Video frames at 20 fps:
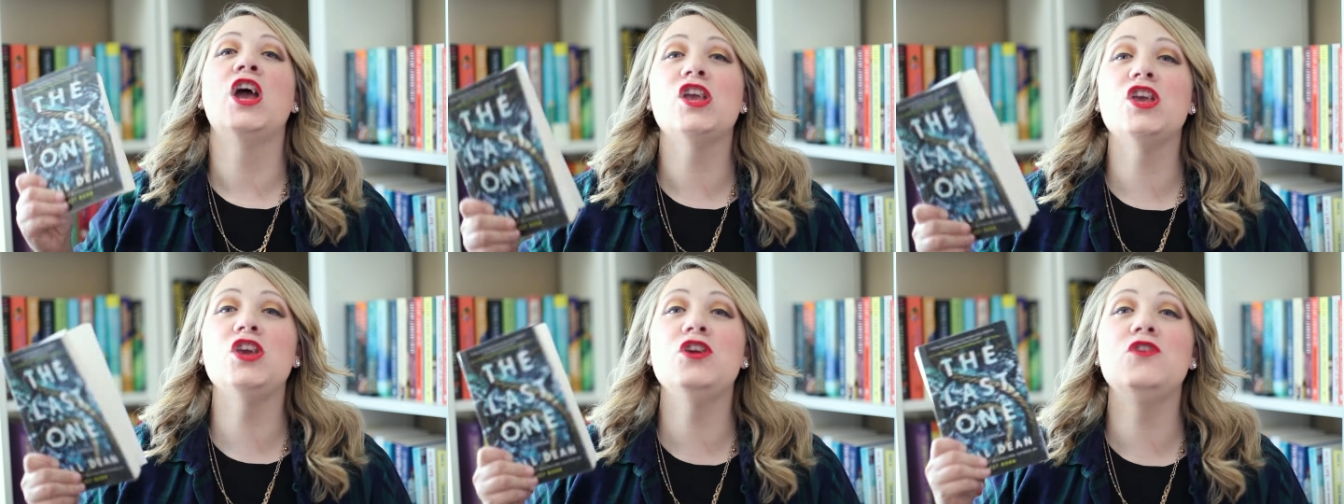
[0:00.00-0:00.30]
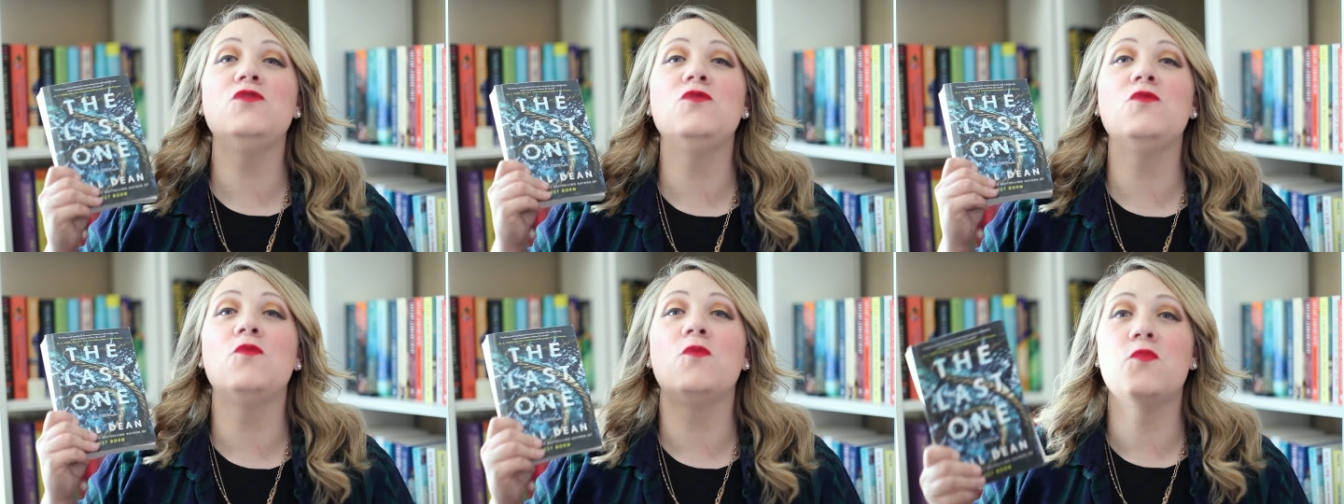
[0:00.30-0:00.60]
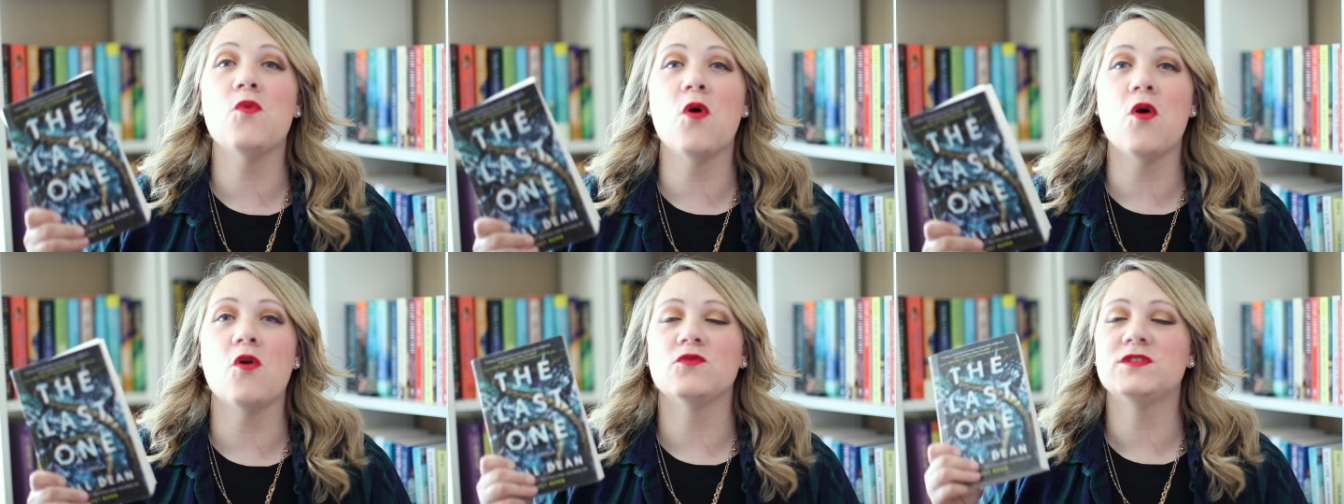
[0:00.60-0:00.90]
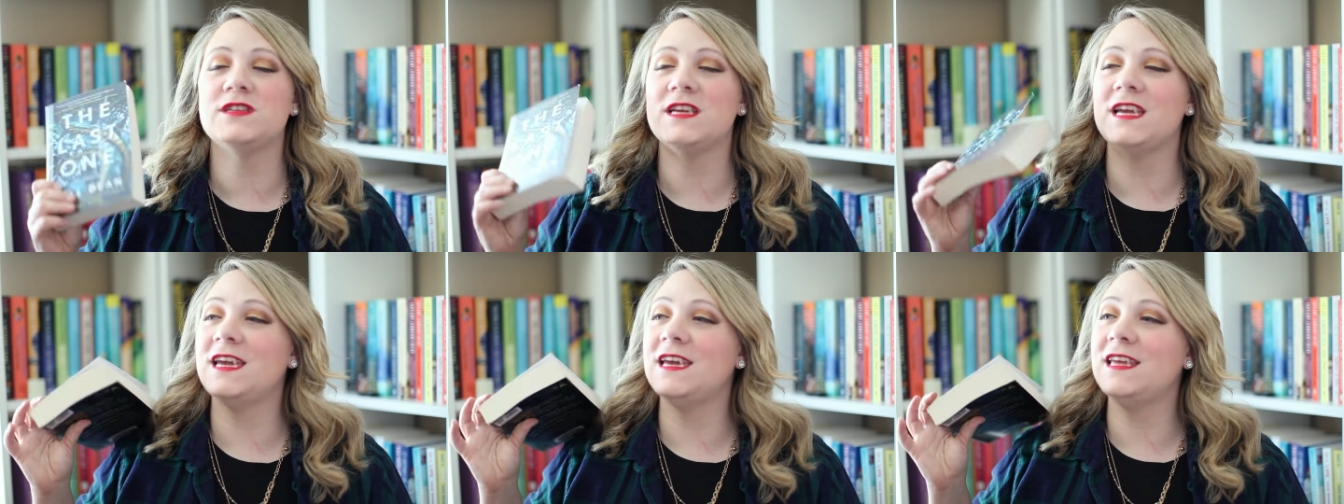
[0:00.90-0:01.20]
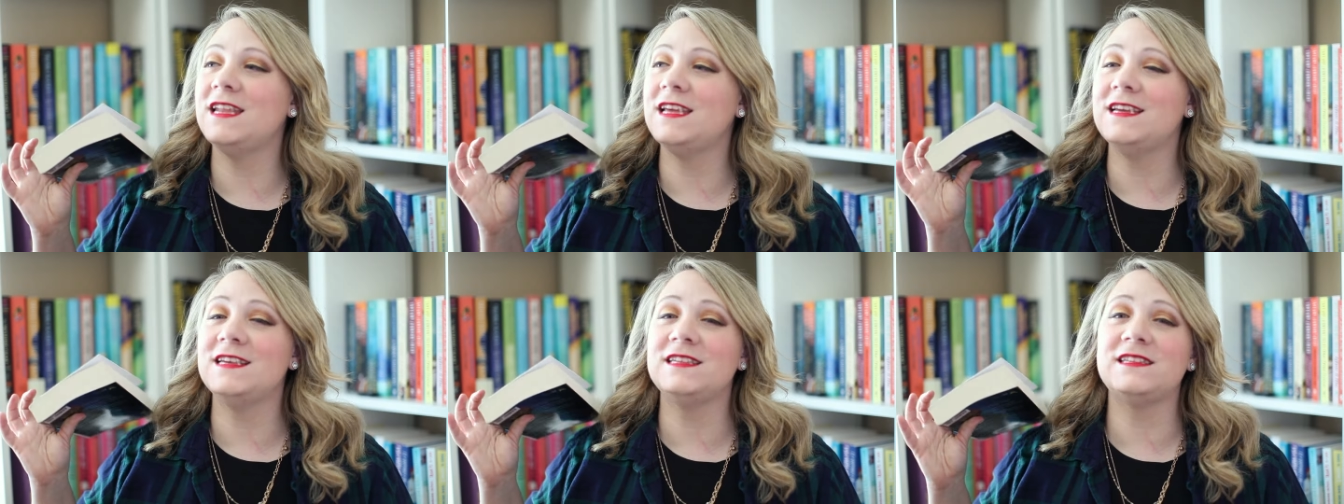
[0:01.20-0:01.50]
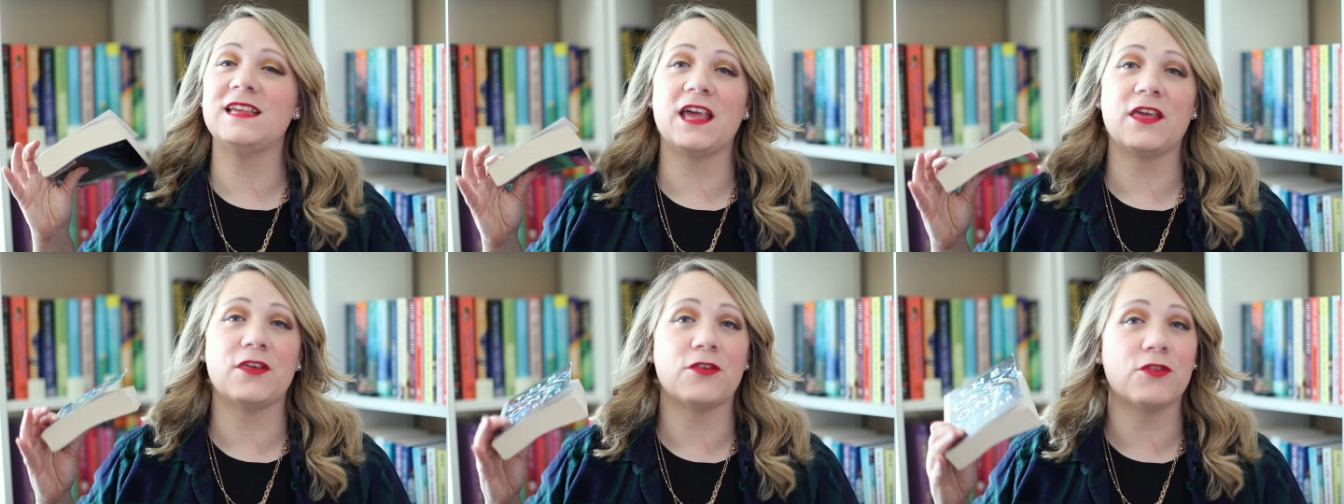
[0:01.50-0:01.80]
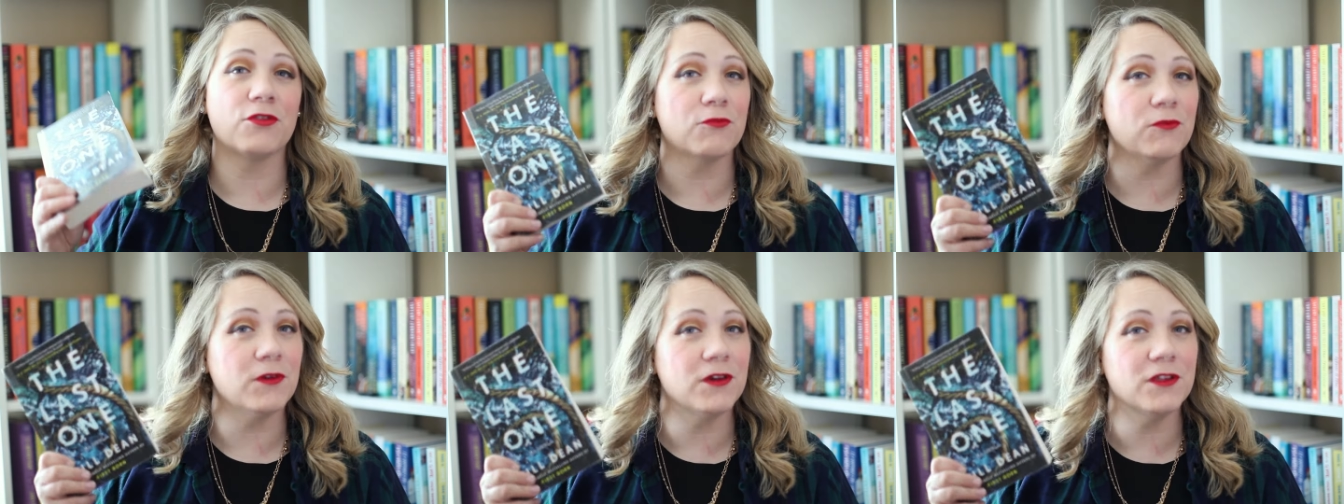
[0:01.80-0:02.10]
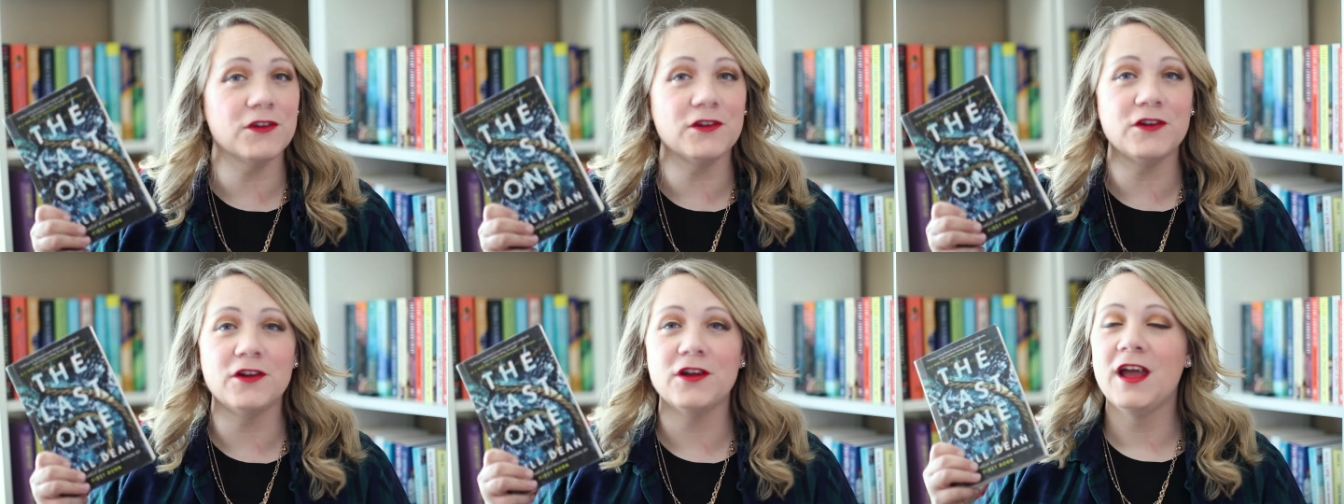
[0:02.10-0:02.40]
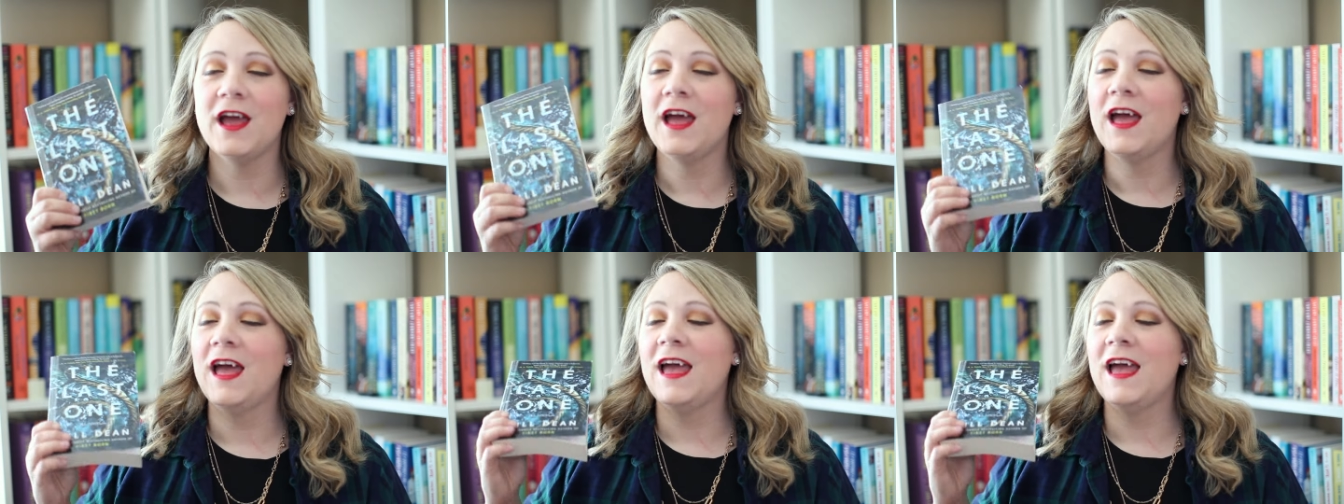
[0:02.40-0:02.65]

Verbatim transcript: you won't. It is a thriller.